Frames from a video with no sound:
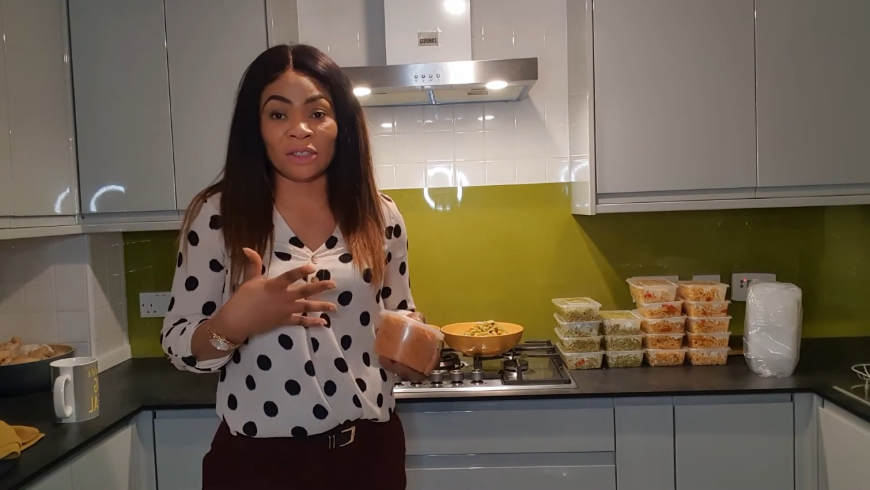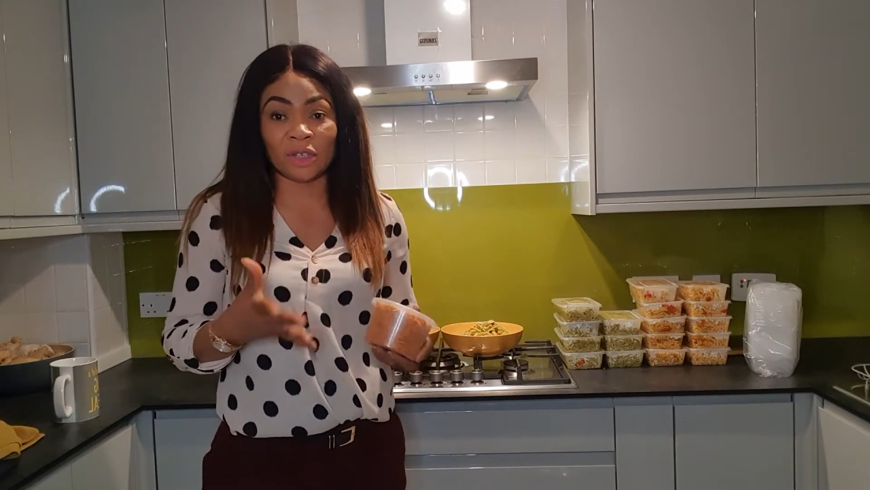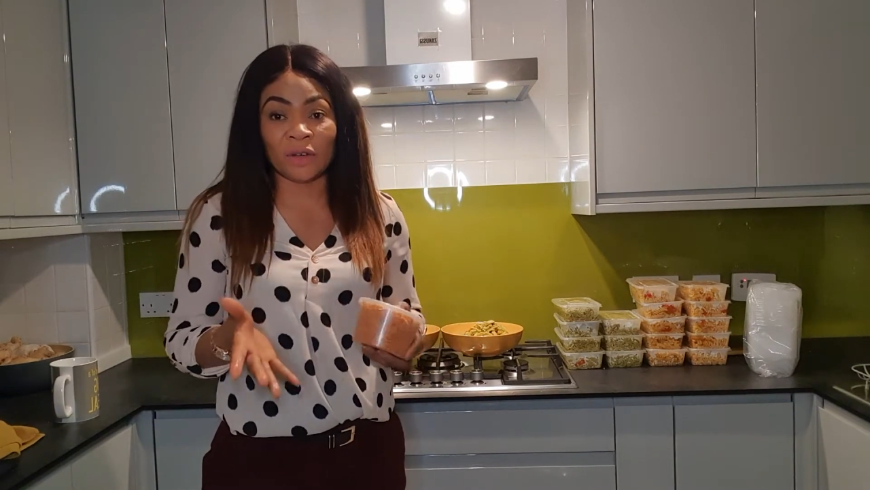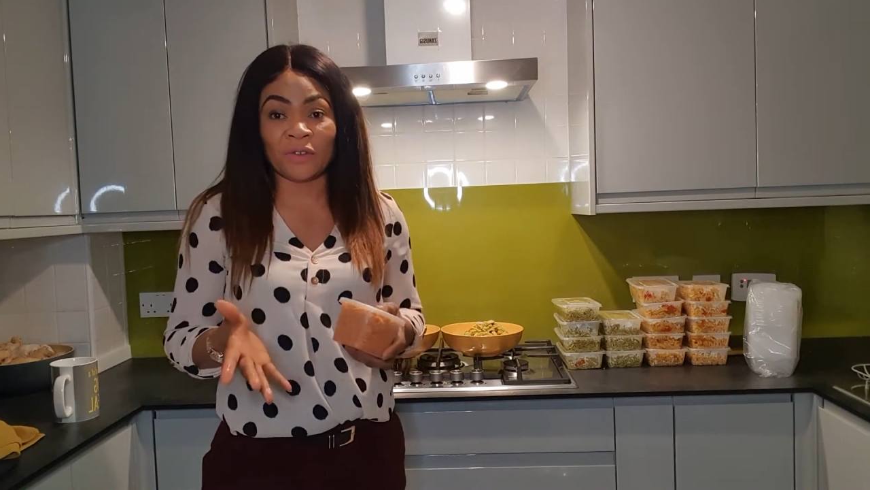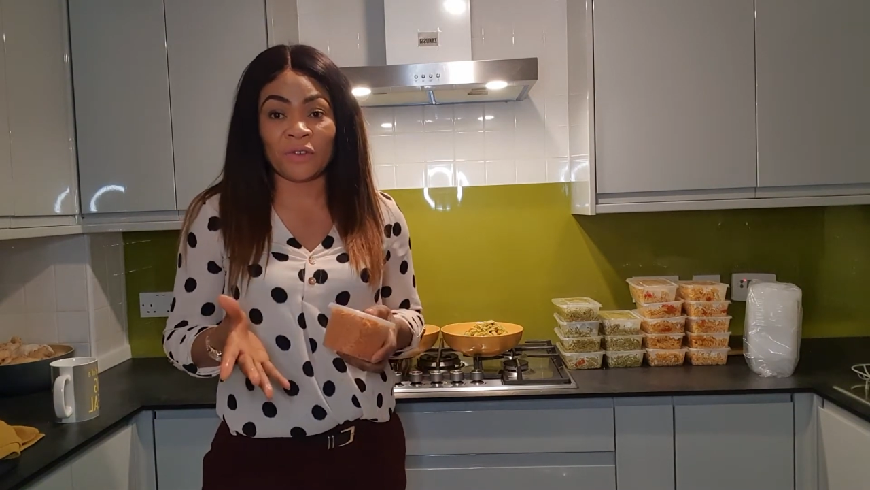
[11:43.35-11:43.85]

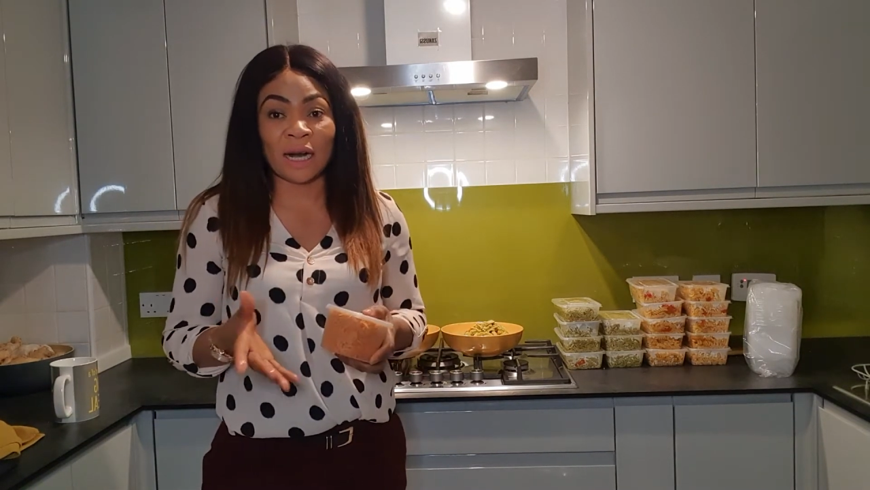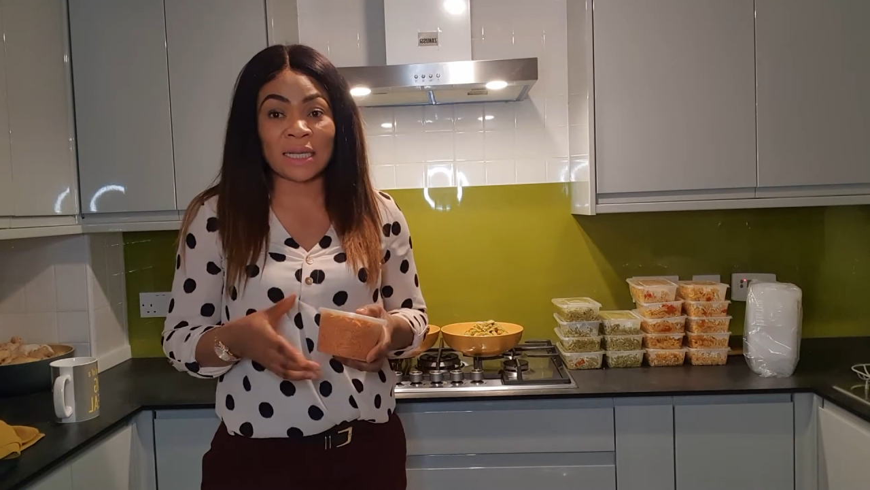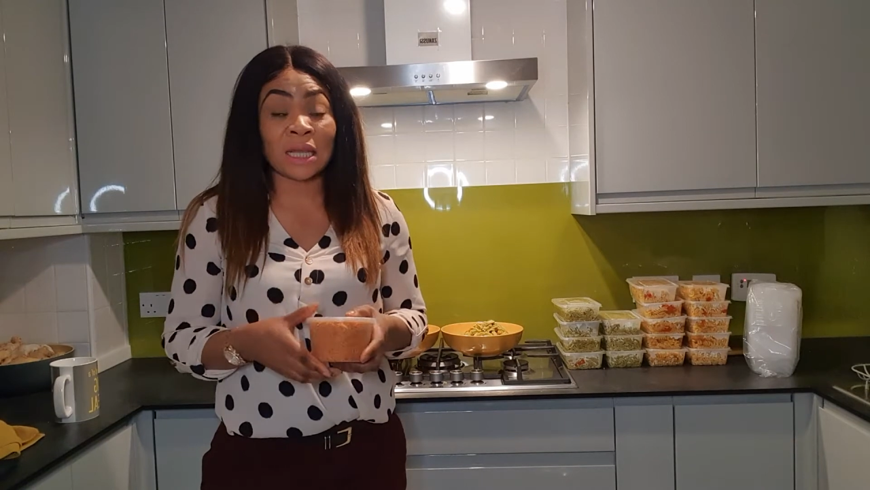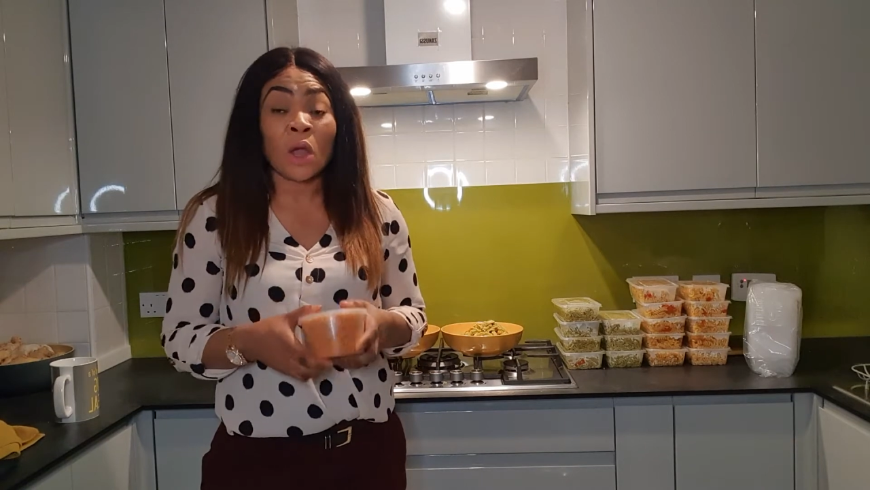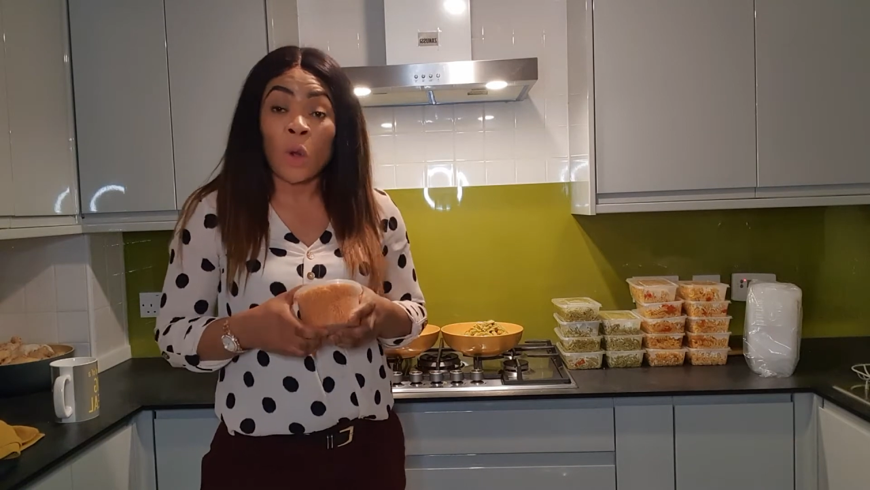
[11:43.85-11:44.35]
jollof
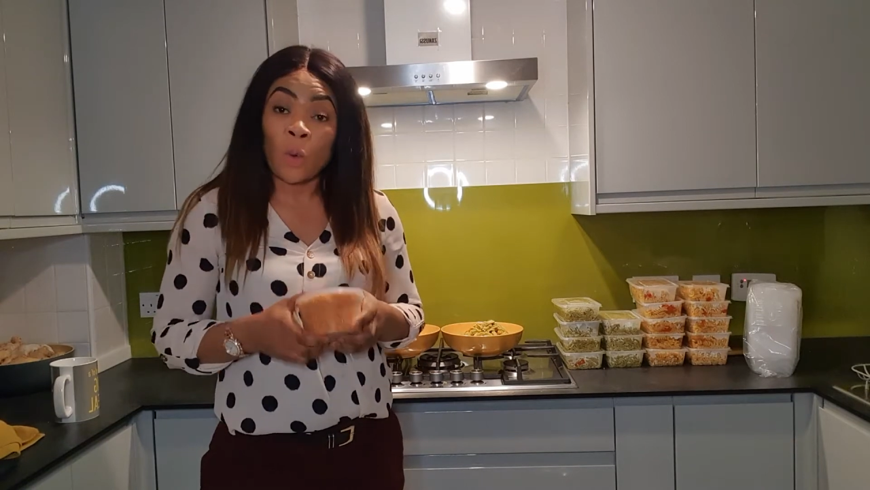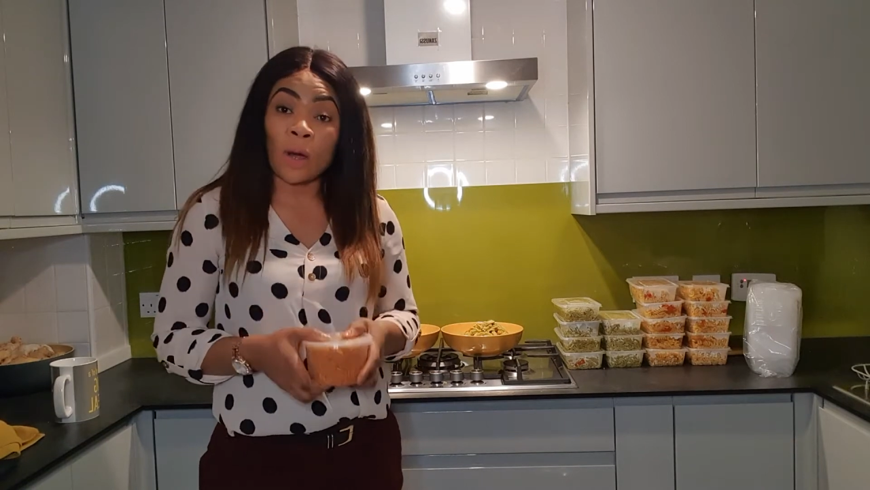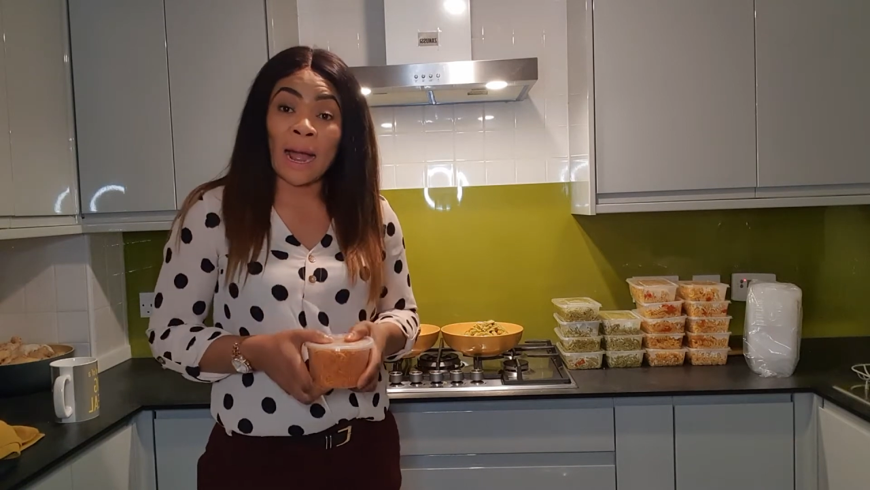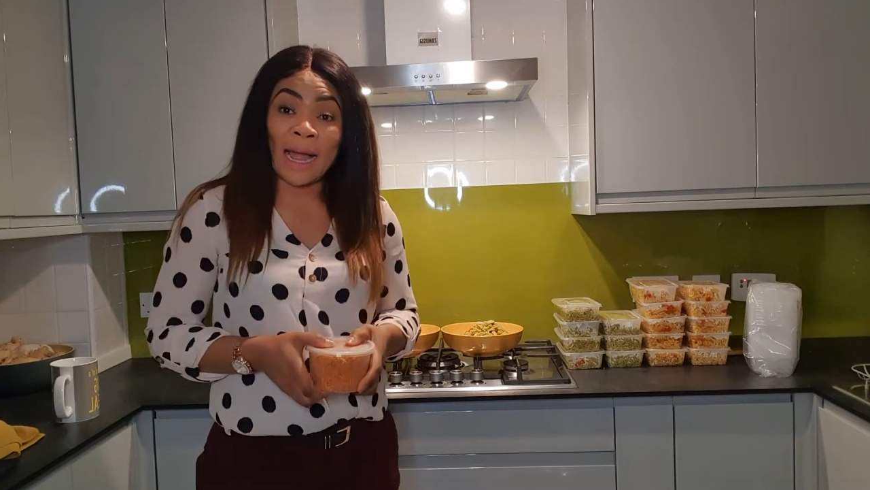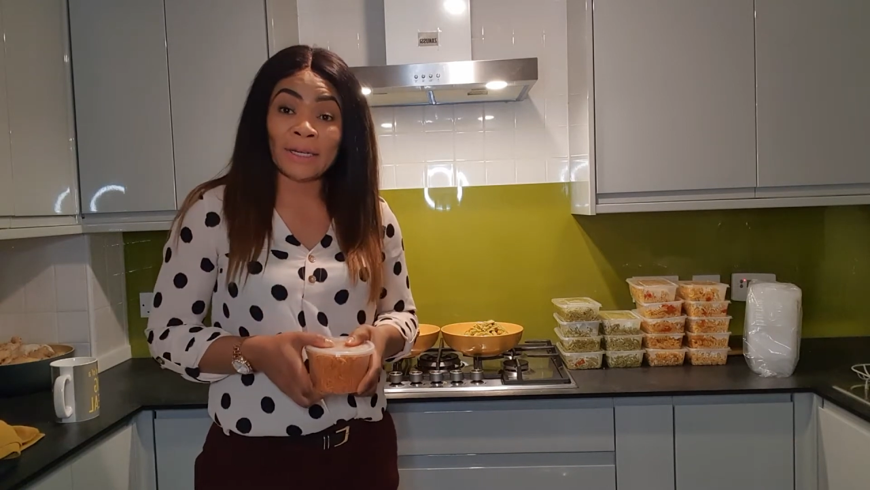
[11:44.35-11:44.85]
rice,
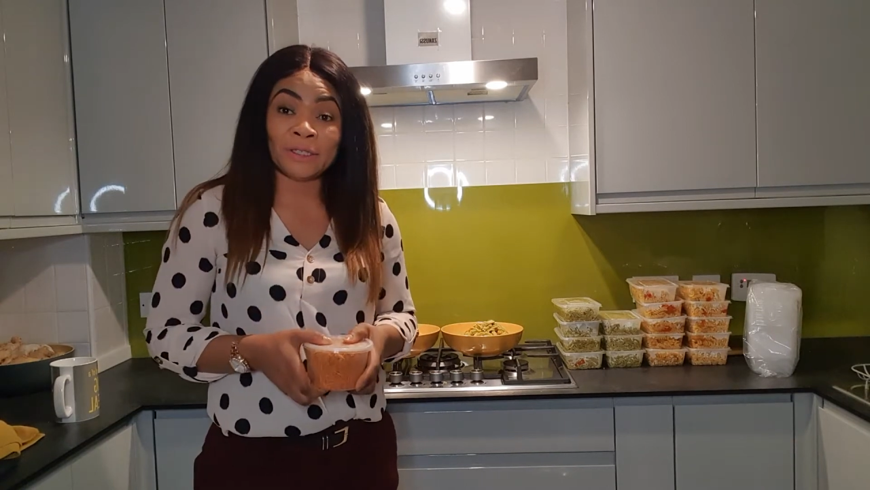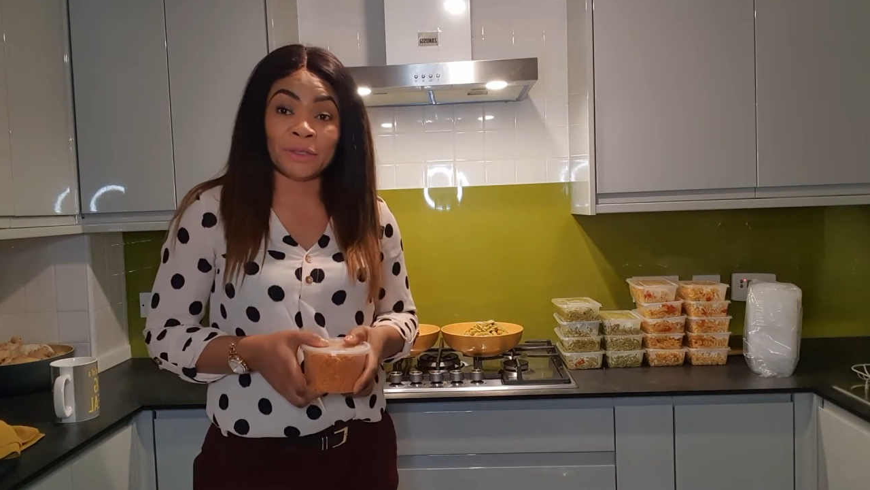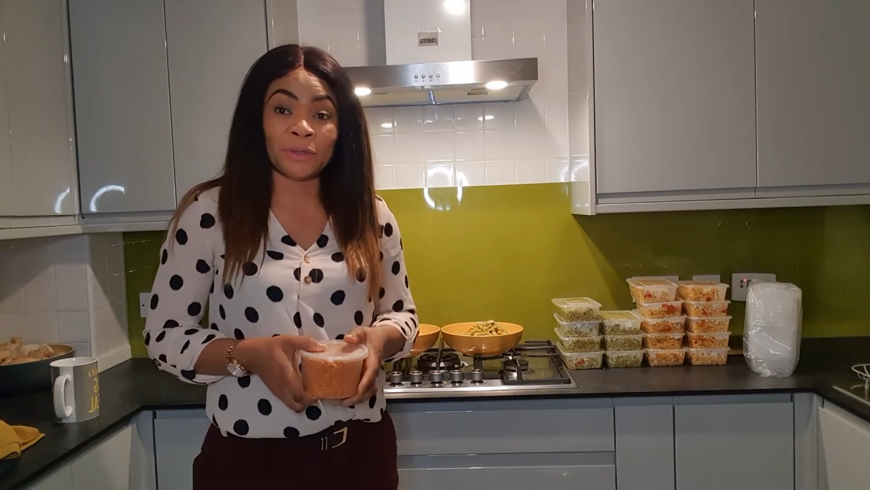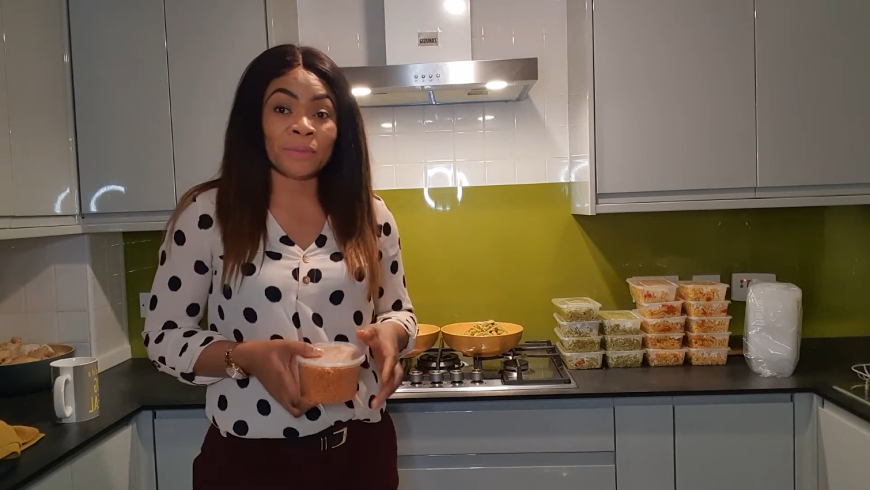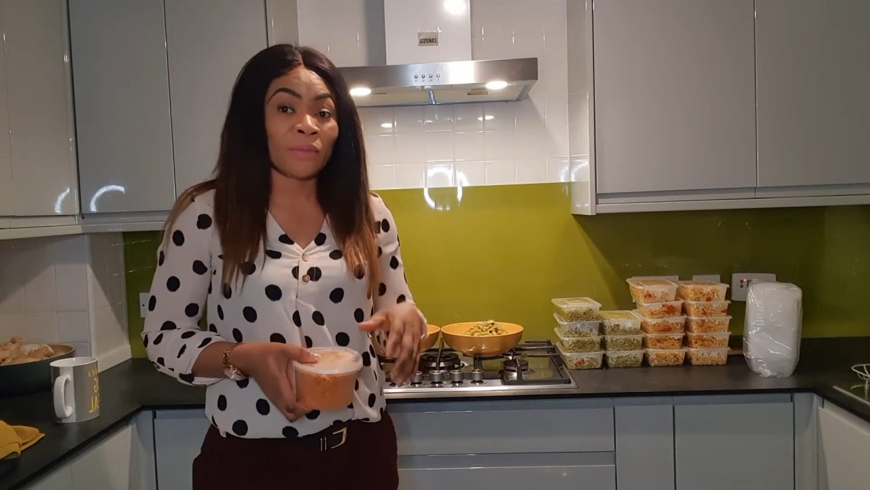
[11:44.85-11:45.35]
what I do,